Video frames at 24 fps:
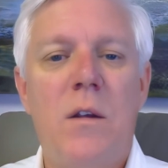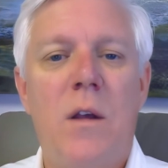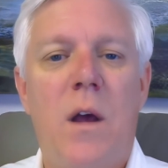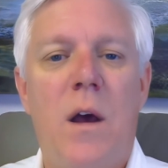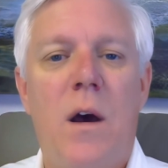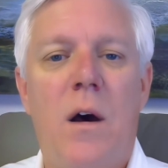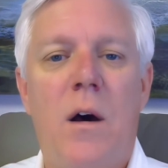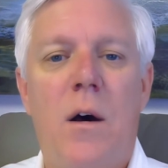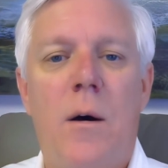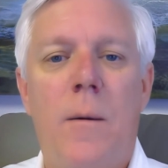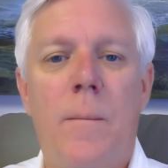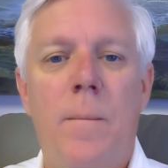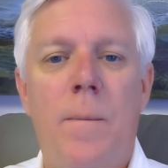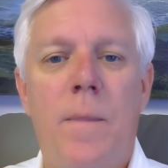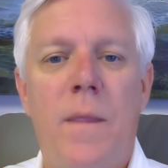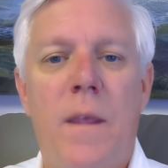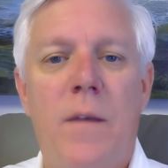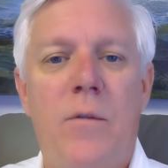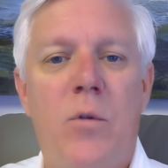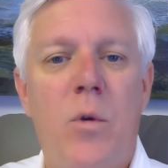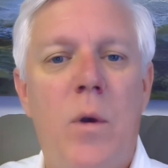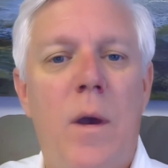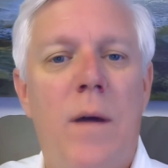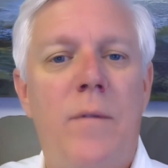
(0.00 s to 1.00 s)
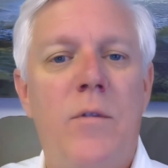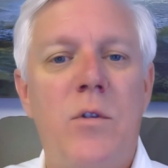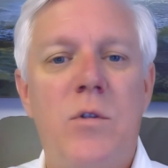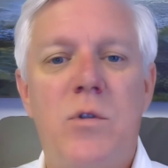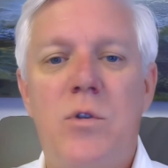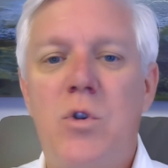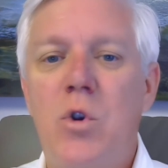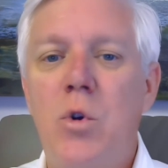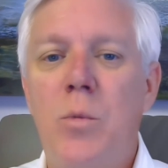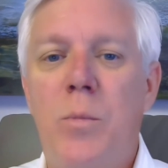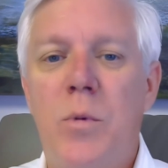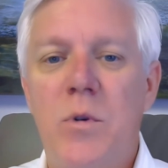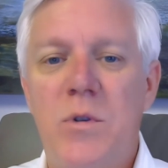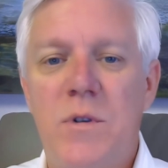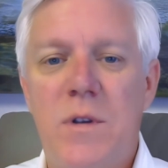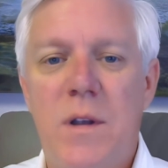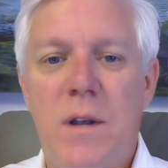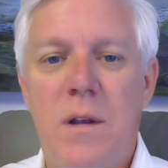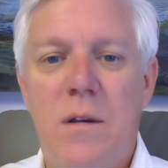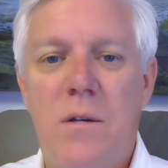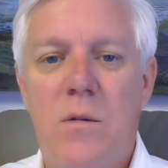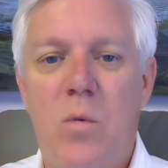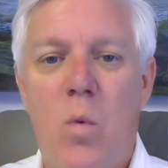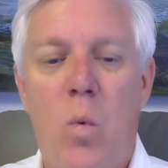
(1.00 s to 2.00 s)
If you have a
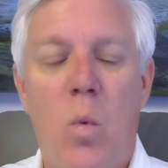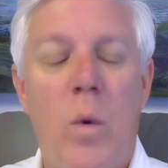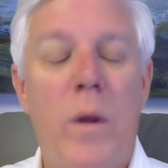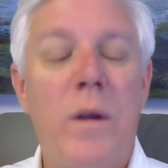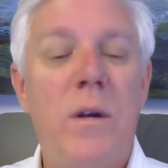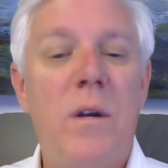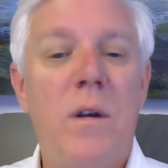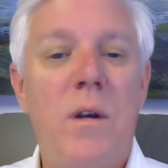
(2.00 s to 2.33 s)
2% wind